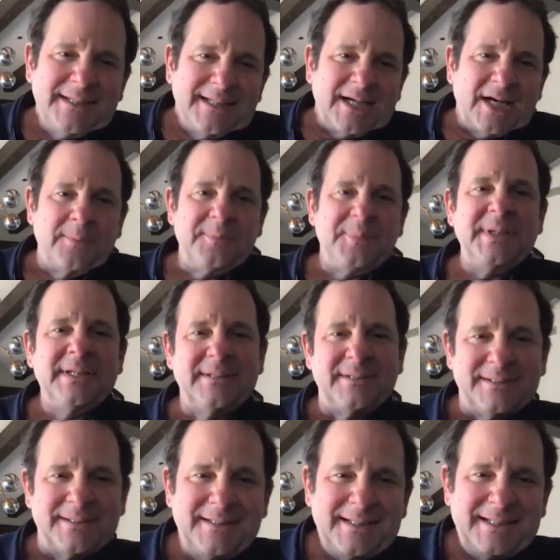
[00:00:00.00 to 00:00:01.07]
A
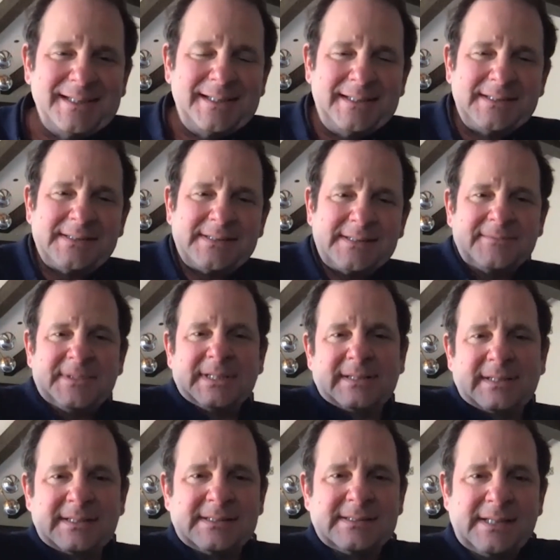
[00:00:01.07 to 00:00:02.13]
bill is something
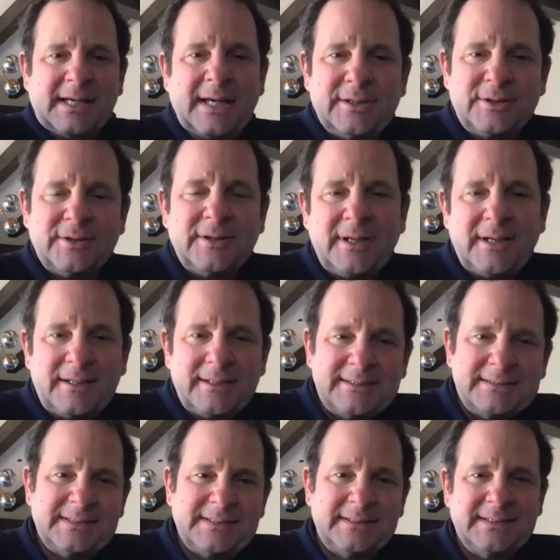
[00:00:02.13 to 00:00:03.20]
that is not a law
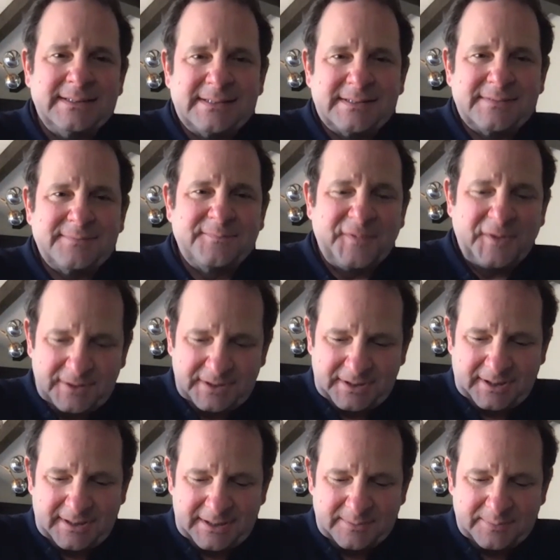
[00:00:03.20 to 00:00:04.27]
until it's voted
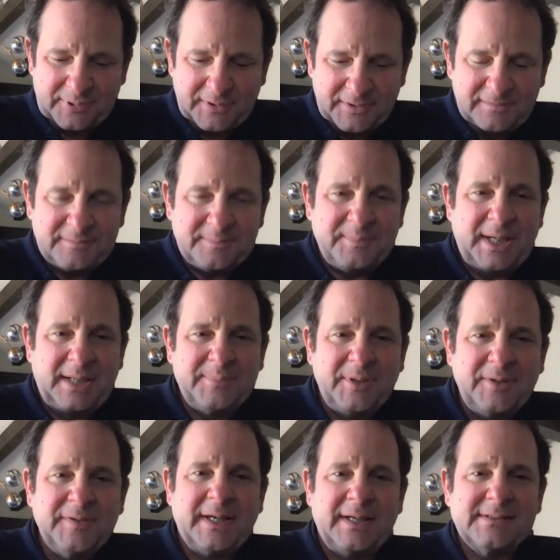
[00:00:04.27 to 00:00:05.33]
on and approved by
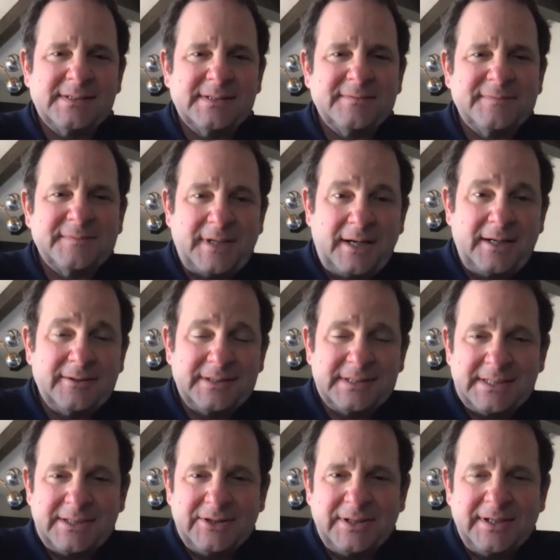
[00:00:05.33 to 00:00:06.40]
both houses of Congress
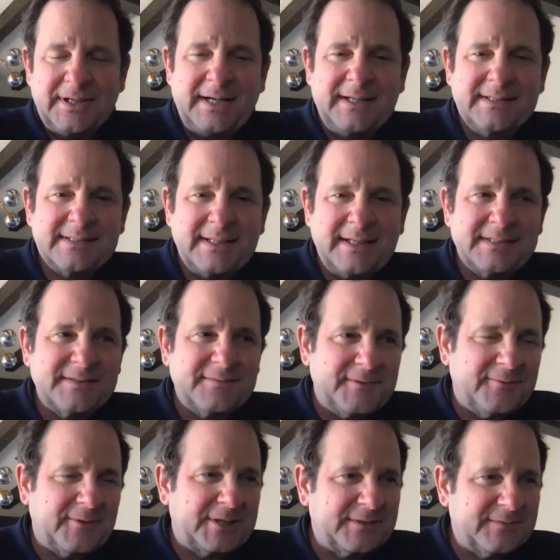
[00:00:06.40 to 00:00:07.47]
here in the United States, if
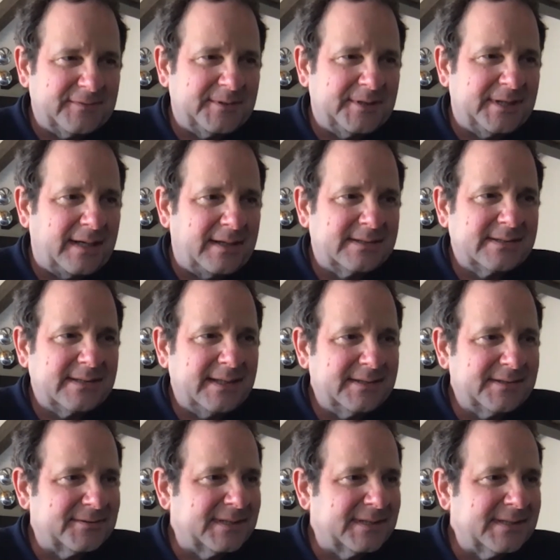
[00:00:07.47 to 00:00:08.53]
you're watching from the United
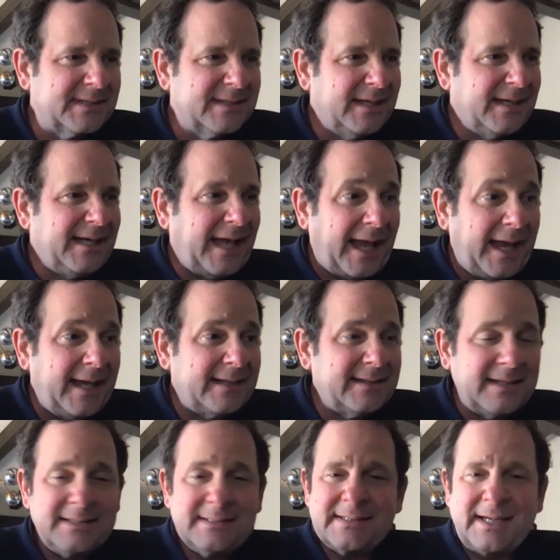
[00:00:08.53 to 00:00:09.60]
States or listening, and
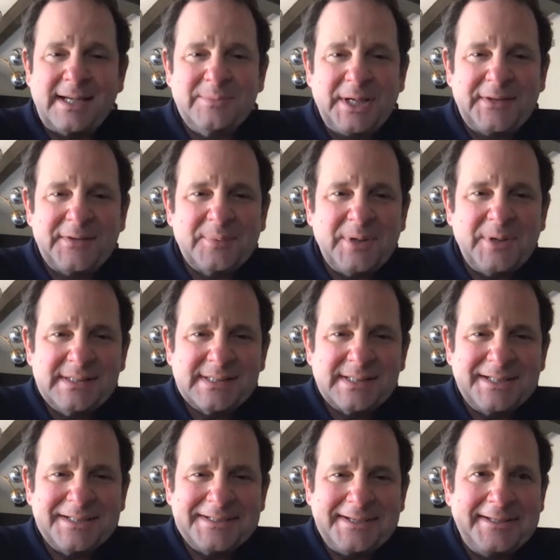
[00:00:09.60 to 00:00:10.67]
then signed by the
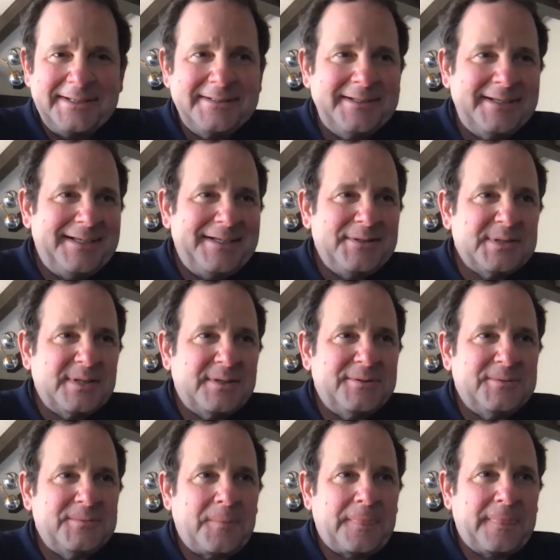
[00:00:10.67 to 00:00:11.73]
president. And
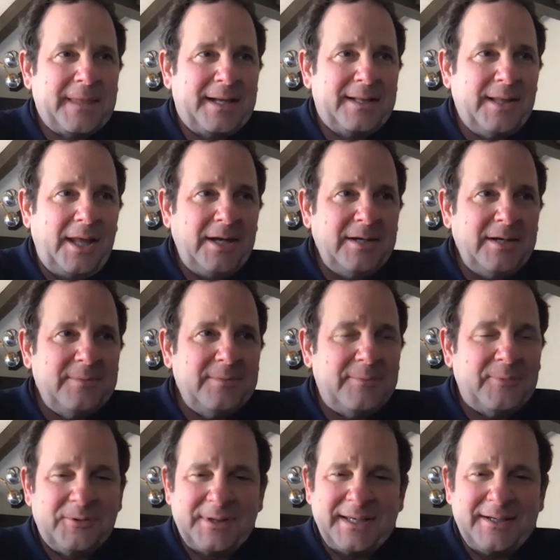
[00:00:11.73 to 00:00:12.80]
so a lot of people
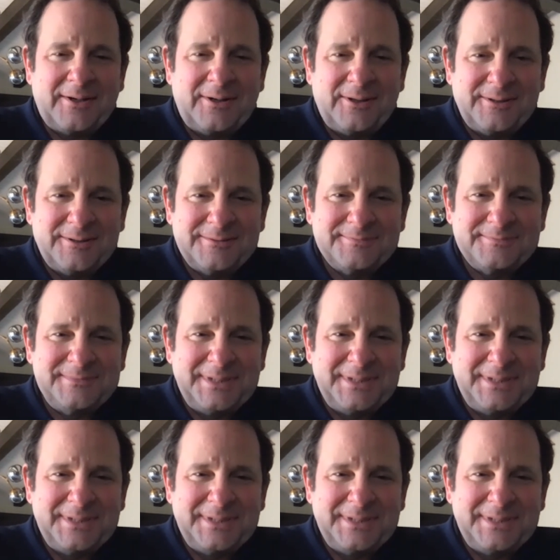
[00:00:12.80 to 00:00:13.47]
get all,